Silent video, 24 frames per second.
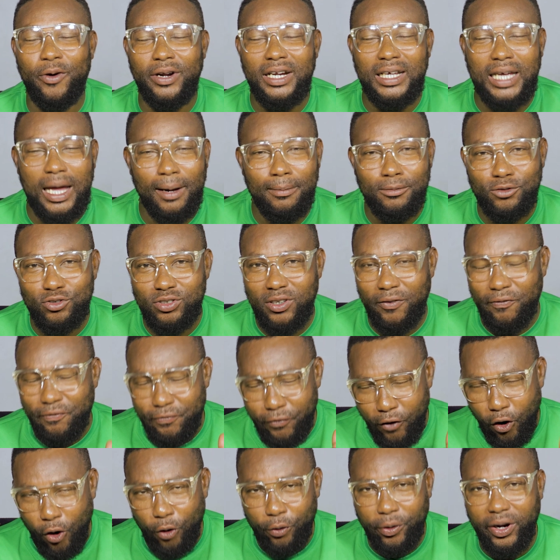when it comes to the
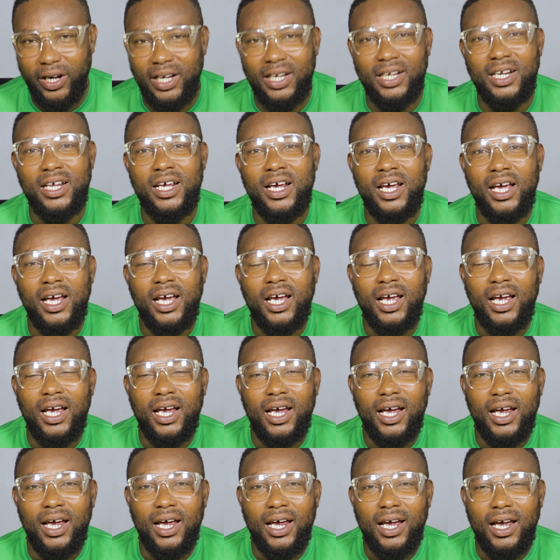foreign
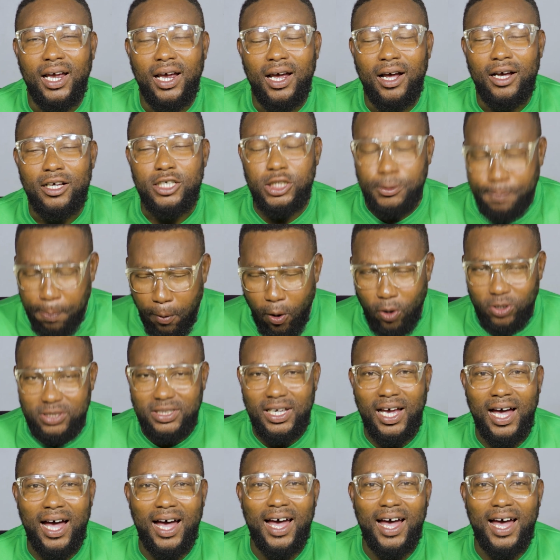sports